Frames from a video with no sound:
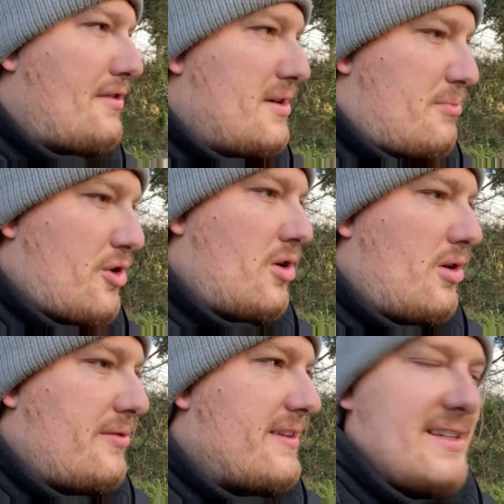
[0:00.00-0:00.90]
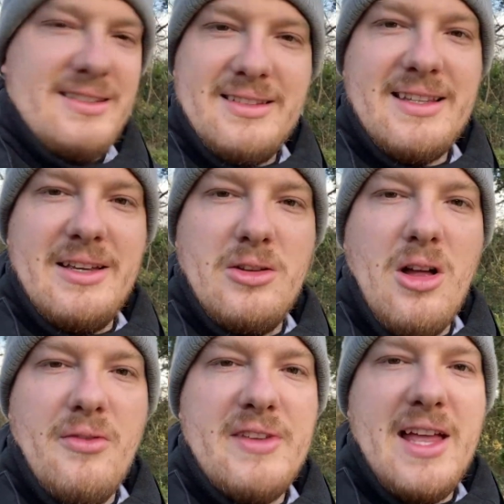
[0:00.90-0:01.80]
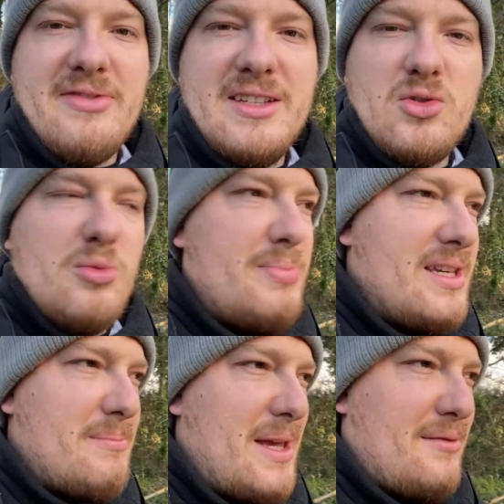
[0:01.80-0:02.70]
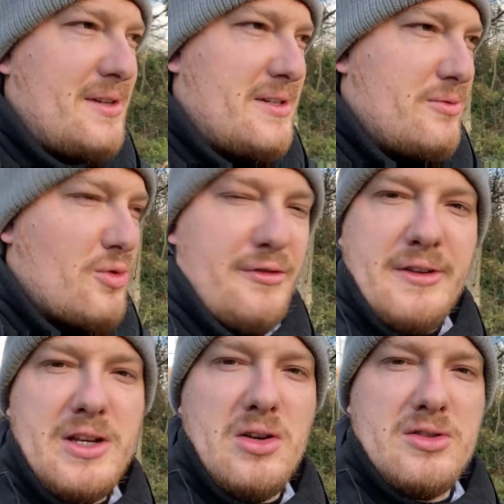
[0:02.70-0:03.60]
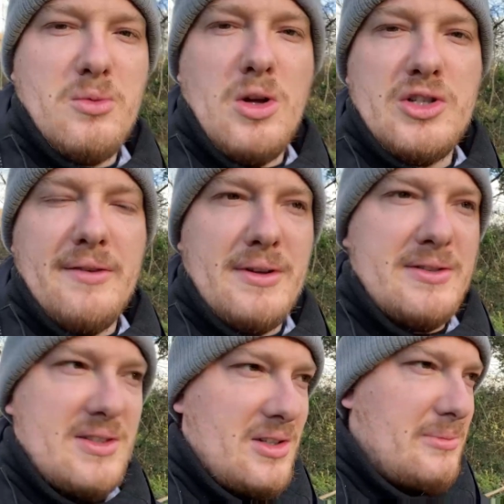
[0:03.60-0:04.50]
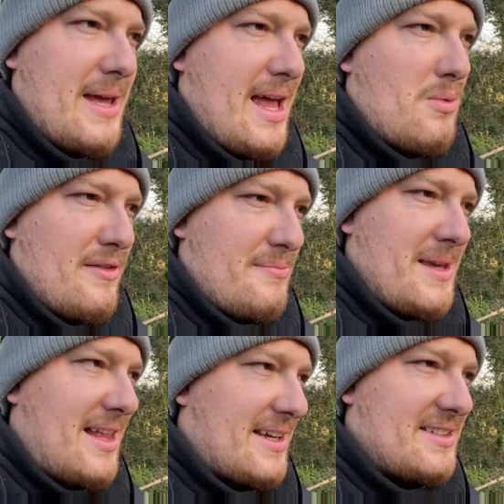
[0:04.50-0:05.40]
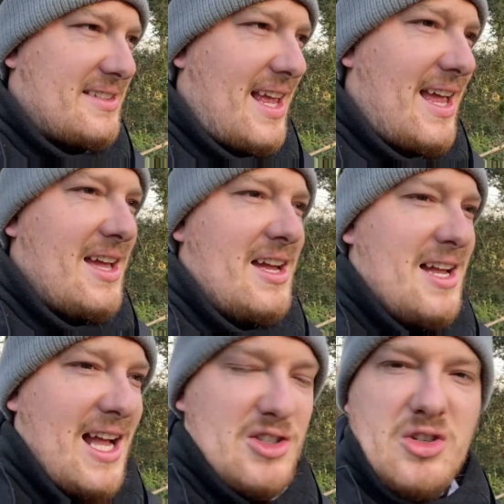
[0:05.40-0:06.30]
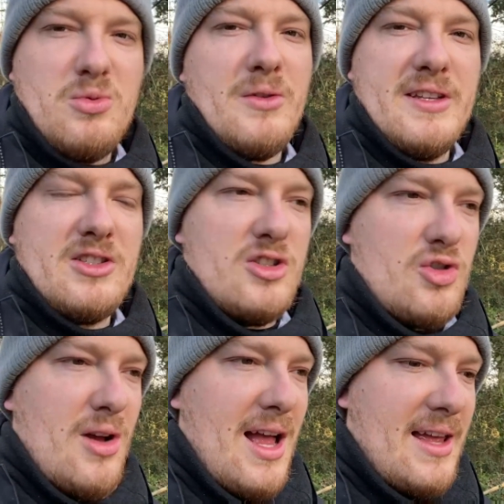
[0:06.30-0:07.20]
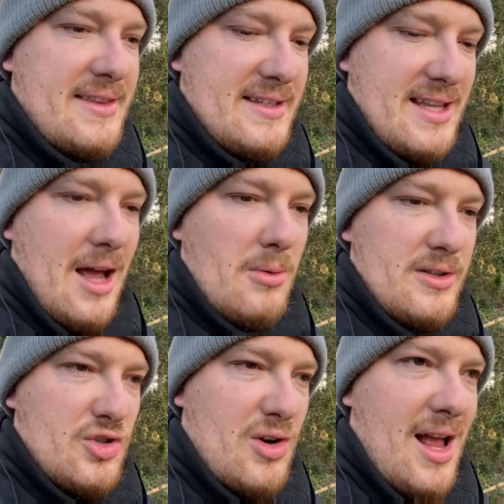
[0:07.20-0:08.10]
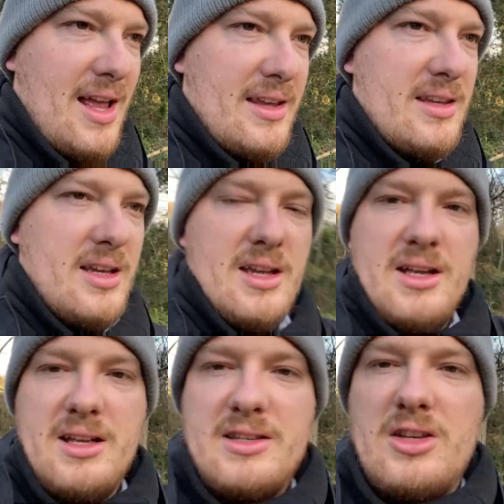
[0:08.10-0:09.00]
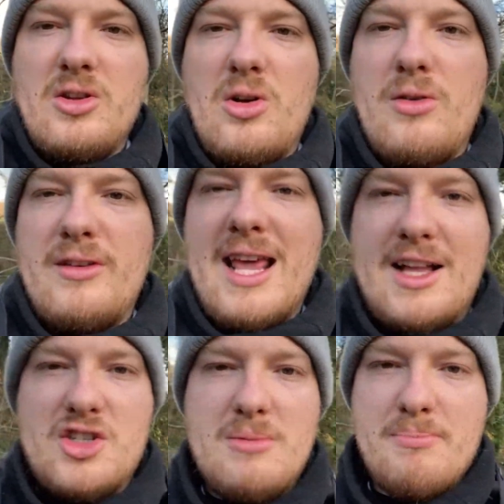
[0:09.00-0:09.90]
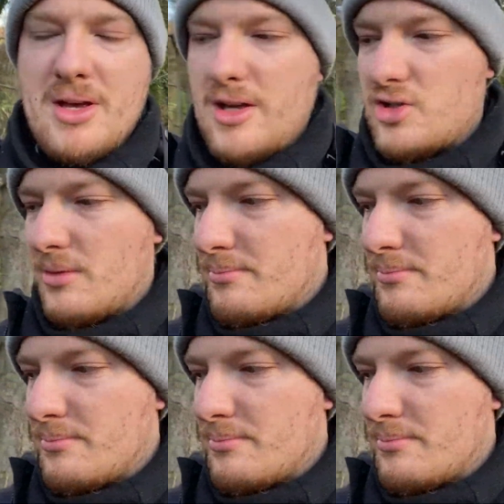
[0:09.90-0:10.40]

prawn is still on the end. This could be a bit of a rough video to watch, everyone, so bear with me. Like I said, I just wanted to try this out and try, you know, catching perch on